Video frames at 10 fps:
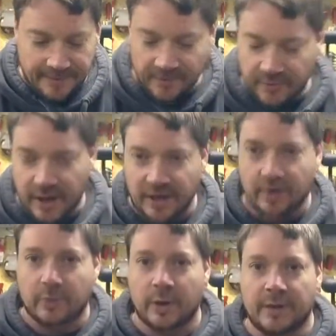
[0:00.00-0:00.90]
Therefore, I can
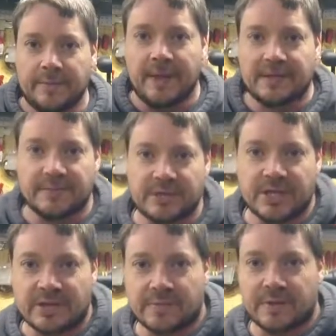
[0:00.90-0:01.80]
quickly make some
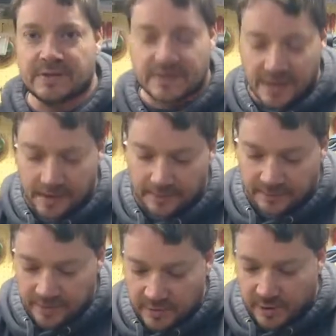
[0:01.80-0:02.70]
adjustments
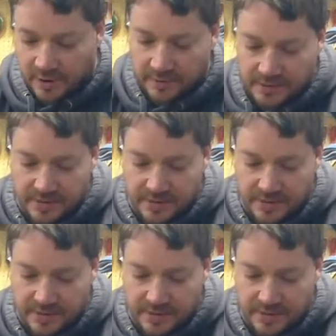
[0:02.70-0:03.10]
to